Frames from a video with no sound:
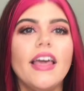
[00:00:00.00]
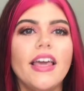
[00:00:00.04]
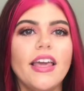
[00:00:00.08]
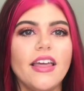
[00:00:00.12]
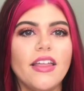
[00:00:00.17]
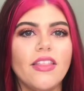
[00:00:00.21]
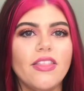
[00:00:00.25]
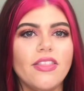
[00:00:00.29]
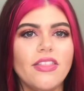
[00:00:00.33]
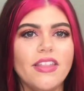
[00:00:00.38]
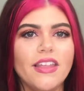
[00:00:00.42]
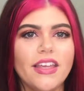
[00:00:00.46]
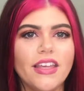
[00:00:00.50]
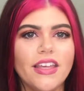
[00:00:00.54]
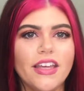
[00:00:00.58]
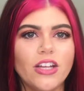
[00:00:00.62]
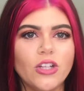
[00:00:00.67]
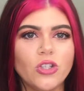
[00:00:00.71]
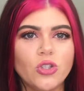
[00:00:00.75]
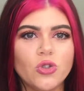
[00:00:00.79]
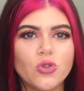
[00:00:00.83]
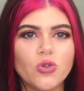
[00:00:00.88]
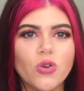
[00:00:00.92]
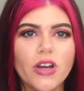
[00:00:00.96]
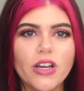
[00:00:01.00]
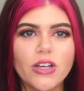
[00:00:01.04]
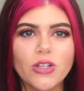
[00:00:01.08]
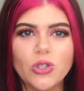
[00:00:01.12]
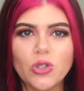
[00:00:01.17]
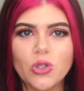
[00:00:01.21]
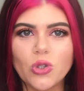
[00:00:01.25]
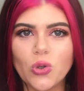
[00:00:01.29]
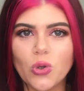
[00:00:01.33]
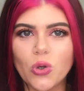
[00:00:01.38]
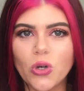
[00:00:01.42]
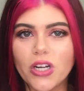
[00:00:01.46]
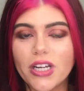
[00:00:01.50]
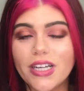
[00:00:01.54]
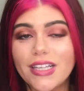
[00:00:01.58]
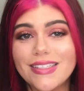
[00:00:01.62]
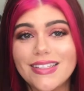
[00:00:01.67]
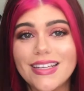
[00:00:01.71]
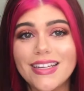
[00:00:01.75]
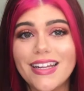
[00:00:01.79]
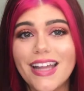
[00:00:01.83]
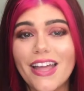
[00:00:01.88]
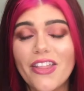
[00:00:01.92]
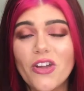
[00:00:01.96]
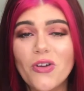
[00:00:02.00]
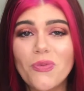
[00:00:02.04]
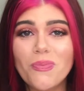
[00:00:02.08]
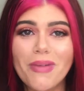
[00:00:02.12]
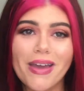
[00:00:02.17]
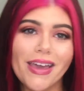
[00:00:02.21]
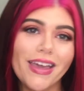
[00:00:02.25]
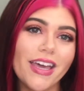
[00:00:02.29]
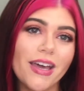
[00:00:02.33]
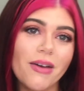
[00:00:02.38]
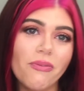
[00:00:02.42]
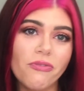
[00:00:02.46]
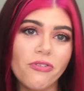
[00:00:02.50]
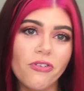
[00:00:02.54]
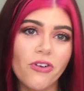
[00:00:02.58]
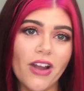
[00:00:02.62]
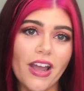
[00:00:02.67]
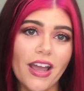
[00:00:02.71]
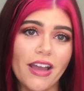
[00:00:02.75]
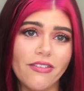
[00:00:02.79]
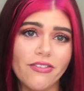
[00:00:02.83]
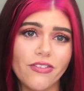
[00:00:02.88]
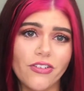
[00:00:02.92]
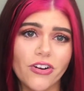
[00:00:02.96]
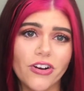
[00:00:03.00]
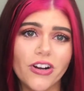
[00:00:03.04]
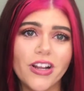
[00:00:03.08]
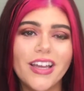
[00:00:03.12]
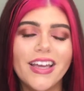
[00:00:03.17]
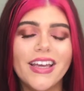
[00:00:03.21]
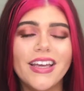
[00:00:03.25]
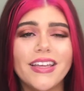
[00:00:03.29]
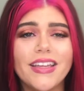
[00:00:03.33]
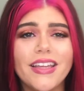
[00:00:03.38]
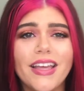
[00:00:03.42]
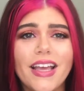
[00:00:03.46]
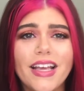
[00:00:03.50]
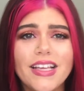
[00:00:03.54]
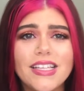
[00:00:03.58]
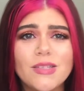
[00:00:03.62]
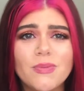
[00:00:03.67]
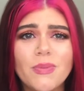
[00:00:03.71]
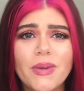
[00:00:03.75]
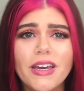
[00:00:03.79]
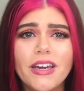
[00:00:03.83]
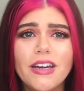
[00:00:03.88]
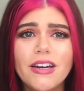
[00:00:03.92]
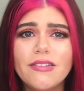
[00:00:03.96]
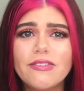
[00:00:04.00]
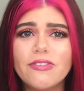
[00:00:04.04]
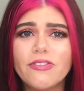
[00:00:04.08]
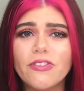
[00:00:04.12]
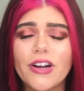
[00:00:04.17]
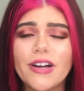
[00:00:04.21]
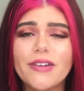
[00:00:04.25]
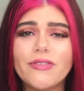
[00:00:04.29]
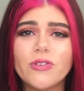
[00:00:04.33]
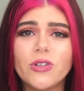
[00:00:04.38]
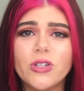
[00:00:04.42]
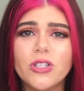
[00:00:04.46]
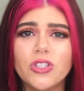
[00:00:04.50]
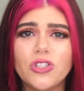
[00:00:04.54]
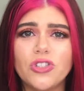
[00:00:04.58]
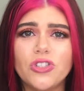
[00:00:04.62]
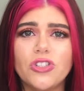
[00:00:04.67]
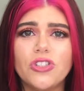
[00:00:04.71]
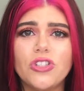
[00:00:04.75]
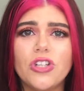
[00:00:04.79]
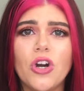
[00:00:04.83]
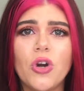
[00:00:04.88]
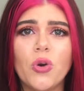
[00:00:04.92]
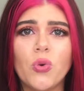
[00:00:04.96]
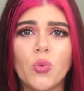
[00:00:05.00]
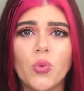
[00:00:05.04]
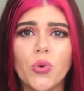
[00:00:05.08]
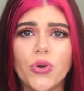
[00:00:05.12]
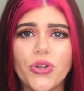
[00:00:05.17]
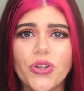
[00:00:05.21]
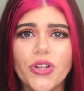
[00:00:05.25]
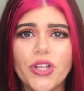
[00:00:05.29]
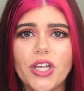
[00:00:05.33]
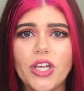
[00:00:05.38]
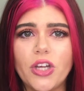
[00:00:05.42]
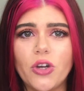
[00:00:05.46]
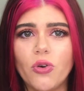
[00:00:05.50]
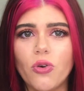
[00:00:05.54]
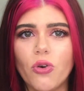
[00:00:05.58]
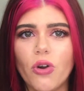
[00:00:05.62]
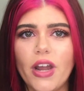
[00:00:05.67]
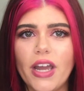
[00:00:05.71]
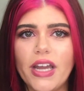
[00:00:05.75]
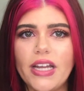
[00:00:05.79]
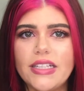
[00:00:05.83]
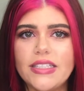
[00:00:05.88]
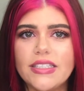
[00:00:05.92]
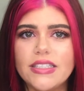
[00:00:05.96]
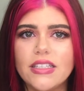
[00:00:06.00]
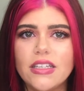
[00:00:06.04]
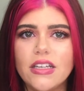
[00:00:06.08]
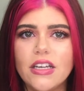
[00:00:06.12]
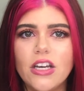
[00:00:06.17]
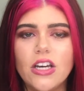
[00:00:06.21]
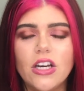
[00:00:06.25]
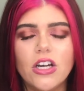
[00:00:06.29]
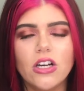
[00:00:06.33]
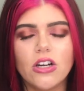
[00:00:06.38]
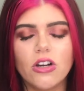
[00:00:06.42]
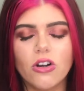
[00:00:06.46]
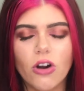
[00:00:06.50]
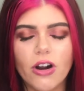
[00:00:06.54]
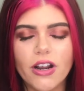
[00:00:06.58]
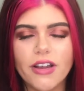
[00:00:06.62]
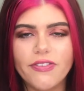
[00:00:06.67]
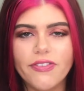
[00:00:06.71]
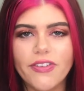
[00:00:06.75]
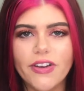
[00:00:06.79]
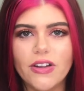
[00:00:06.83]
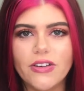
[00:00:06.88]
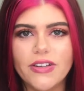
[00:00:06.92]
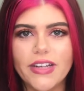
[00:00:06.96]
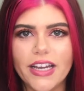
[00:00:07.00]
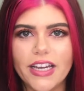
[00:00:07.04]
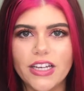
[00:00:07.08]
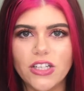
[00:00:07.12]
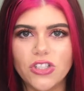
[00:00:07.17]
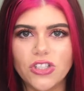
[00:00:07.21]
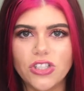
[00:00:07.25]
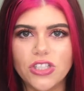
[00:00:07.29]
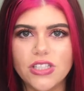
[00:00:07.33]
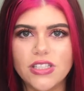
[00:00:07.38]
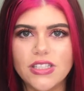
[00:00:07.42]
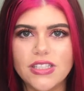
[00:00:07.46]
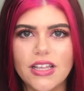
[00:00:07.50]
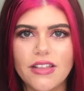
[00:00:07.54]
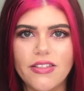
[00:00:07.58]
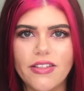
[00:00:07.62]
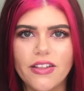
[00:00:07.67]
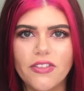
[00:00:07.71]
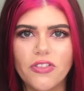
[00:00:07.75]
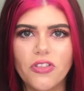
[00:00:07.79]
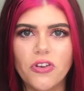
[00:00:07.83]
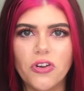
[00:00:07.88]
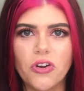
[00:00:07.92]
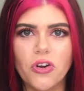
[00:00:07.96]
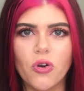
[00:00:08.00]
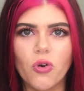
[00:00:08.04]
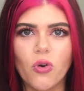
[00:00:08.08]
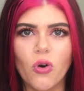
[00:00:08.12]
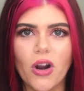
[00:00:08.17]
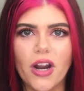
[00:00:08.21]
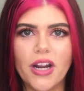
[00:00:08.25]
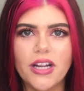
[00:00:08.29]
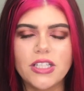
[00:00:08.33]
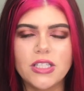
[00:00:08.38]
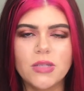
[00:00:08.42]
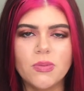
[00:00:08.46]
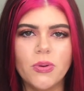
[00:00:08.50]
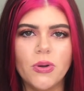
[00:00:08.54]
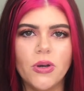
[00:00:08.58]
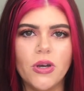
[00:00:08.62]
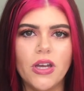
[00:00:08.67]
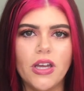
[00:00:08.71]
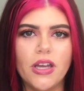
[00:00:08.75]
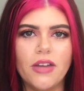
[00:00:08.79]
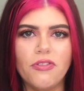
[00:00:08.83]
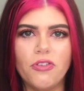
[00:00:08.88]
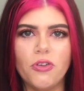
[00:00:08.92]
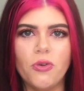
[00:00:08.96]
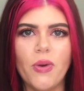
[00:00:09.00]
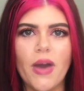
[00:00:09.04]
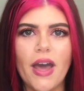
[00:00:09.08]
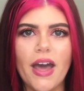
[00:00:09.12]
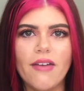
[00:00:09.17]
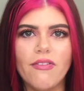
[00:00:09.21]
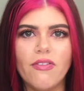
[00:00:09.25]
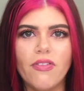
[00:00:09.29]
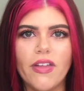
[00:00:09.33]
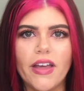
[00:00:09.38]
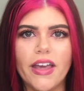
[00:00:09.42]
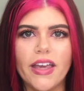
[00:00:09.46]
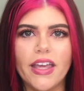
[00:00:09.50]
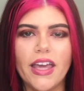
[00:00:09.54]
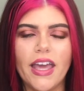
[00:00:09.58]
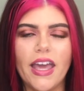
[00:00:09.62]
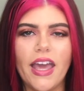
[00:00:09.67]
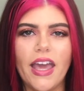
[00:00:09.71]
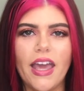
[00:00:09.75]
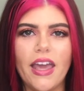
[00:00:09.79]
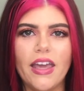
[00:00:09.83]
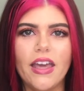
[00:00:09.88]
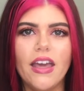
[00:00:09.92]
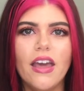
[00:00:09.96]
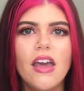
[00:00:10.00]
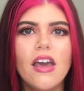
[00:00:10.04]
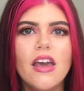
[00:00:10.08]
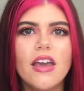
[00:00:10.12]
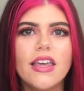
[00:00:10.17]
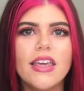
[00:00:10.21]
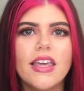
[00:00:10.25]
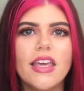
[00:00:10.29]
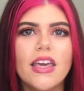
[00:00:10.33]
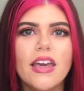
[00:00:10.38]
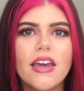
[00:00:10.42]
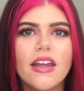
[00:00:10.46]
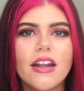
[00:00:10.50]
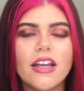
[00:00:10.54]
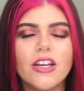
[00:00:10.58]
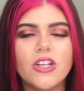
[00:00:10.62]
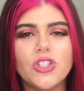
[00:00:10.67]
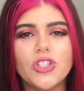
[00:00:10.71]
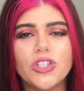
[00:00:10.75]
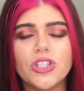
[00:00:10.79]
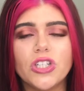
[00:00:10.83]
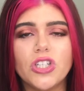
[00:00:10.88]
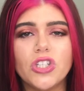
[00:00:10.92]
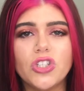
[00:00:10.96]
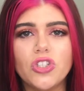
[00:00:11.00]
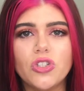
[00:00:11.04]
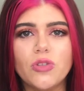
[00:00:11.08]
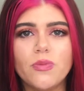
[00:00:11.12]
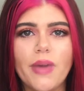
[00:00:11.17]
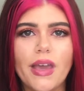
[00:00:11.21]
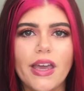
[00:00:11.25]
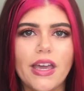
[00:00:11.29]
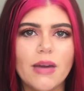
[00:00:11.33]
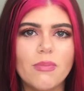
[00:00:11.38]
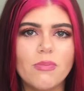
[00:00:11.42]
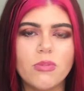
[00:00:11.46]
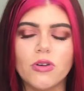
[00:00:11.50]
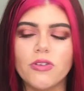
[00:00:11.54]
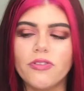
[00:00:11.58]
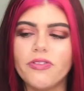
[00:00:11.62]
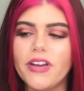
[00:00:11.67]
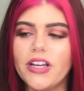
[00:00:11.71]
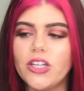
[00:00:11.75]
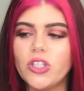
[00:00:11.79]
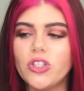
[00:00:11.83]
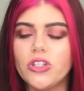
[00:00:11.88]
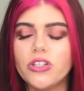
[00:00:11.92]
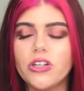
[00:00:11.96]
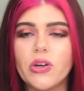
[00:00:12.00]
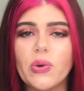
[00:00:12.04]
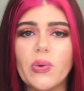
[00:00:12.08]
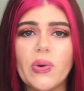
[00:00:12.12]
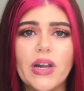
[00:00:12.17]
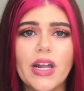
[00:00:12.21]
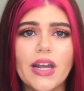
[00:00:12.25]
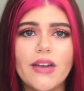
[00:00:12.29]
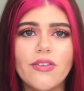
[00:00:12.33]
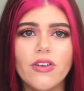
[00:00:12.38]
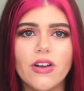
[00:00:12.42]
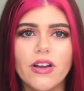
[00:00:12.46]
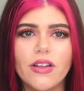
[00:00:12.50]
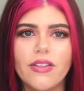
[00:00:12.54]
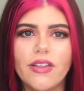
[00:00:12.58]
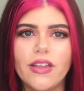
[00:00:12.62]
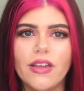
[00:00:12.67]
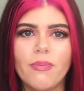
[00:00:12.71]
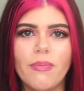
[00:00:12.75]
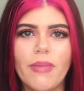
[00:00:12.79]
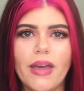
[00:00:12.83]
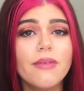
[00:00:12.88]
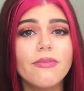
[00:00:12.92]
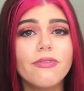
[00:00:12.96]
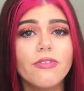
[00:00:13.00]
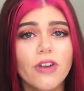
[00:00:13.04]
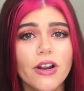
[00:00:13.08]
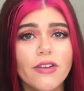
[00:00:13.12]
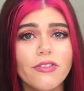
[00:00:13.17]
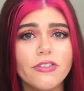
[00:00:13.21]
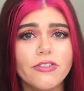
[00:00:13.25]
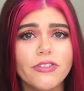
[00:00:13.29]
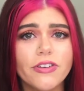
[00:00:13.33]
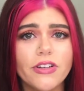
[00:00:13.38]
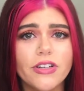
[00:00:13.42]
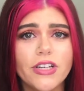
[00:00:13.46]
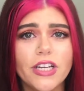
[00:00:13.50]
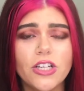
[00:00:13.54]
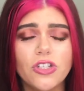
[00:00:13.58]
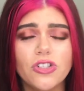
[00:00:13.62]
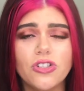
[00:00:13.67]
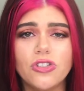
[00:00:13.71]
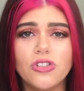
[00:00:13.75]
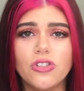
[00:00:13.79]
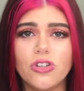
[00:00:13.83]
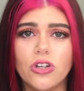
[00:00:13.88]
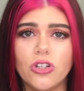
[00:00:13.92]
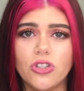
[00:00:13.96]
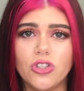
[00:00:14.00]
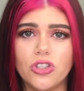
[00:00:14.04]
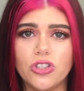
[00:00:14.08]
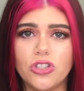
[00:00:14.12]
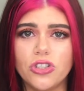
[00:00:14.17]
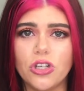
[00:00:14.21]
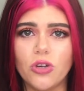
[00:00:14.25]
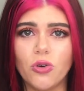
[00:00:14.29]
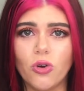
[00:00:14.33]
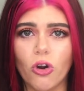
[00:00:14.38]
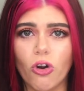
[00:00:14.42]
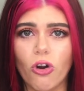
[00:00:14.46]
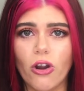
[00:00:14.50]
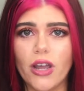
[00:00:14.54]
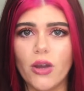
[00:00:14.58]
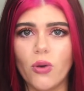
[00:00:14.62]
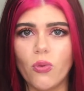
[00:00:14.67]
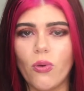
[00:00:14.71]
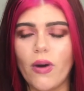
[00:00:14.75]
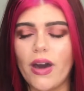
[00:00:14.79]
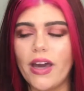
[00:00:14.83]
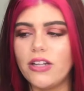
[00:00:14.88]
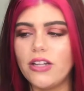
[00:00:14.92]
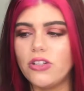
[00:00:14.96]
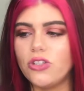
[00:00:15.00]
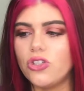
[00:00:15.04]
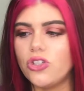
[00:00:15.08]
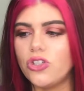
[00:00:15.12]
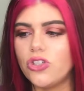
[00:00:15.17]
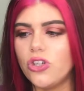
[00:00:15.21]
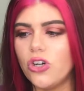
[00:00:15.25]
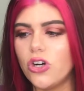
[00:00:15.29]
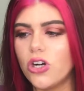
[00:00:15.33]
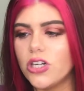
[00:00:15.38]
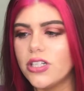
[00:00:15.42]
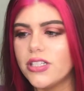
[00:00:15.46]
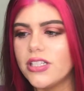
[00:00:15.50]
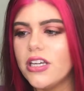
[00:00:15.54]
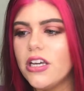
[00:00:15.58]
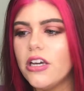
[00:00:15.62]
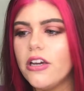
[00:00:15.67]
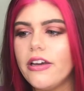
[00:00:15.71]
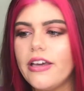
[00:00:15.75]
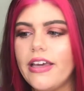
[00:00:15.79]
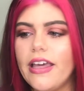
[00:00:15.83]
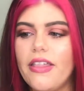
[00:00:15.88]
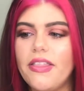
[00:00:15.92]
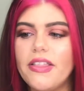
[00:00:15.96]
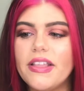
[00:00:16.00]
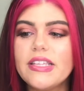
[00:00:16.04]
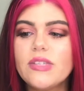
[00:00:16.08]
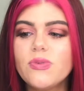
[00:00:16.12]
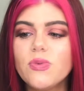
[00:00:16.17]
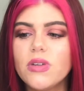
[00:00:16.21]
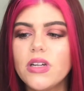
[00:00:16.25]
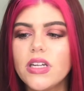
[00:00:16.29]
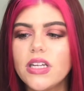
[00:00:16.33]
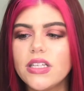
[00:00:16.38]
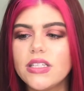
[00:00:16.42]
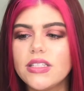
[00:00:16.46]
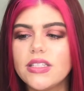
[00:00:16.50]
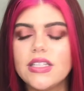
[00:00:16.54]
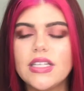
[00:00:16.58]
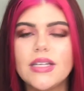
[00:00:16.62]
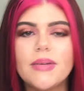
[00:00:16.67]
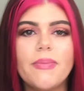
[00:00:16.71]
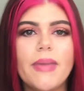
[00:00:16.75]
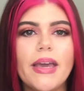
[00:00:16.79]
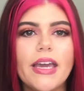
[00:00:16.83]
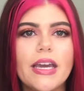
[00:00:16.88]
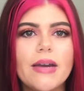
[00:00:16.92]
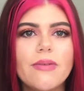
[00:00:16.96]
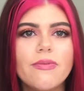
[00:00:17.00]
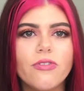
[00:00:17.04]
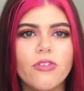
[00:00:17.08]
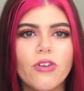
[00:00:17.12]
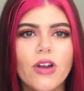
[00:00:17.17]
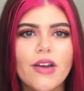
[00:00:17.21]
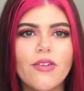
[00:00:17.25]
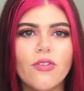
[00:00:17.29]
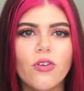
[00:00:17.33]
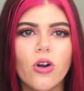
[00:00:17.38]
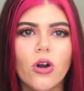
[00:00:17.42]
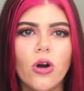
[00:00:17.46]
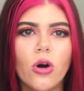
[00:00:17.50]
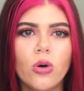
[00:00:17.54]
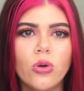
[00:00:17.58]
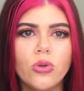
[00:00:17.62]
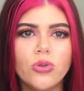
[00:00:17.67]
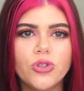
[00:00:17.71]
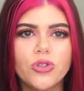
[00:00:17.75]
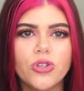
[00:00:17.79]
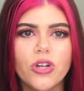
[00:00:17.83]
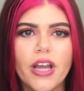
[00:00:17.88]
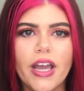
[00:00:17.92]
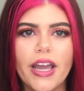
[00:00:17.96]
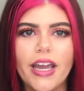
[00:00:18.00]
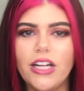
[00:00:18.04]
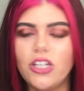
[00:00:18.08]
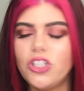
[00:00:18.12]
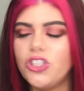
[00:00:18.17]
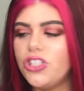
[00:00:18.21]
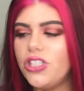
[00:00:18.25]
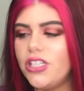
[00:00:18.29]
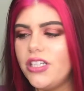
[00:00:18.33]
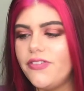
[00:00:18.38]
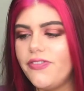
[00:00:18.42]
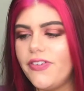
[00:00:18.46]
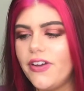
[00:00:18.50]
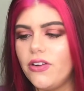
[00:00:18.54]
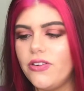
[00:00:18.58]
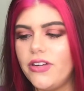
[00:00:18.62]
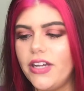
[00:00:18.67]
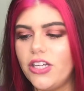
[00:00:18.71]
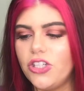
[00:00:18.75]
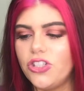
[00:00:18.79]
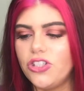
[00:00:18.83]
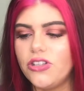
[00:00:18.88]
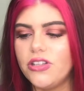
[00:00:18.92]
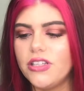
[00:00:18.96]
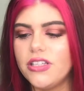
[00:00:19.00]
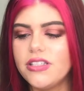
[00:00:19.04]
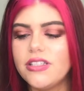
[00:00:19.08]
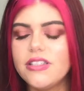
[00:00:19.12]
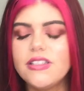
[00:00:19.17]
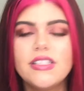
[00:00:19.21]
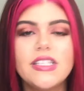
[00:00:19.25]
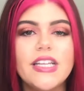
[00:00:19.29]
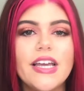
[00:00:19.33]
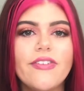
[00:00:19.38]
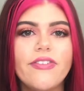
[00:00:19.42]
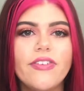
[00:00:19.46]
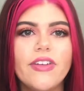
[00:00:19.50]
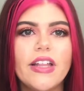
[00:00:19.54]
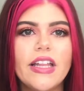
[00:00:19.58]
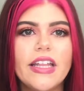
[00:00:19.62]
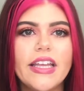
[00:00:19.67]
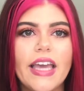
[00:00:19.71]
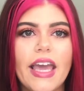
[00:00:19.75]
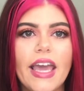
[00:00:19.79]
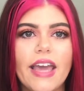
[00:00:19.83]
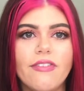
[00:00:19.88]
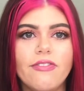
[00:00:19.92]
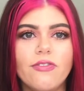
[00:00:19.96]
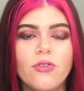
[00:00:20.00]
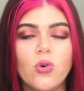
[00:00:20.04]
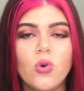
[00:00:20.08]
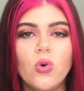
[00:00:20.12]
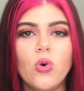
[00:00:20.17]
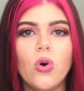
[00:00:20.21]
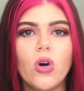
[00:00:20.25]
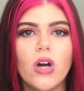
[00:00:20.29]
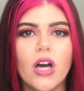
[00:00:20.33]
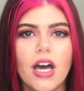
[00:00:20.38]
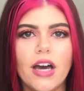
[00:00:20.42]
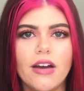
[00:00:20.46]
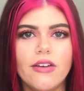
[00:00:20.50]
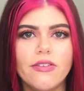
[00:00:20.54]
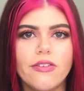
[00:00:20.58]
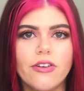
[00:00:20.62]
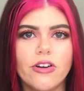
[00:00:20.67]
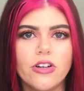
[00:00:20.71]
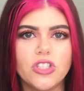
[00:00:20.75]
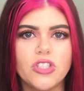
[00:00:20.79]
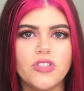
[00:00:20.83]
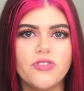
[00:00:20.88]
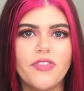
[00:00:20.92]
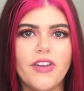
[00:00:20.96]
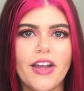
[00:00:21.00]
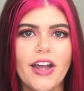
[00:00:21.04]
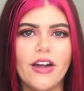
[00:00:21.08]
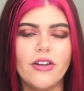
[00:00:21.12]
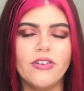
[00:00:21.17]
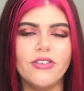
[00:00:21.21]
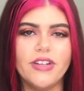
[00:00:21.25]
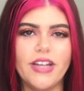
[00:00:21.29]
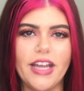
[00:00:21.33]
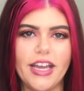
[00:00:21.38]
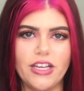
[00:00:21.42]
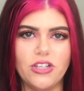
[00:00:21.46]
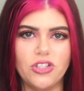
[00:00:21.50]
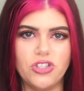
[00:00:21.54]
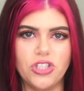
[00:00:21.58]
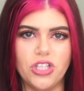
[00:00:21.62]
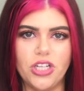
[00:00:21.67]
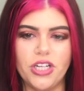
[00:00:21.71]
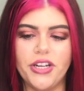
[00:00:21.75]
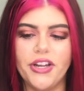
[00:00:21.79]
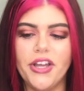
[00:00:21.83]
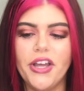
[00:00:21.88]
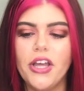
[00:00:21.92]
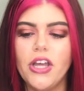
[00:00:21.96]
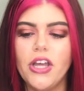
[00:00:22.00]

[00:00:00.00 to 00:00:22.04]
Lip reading: in the drugstore is another Makeup Forever. Yes, Makeup Forever is just a really great foundations. I think they're great to put if you have like a kit because you're going to do makeup professionally or whatever. I think Makeup Forever foundations are just a great way to start. And this one is the Makeup Forever Ultra HD foundation. This is definitely a full coverage foundation.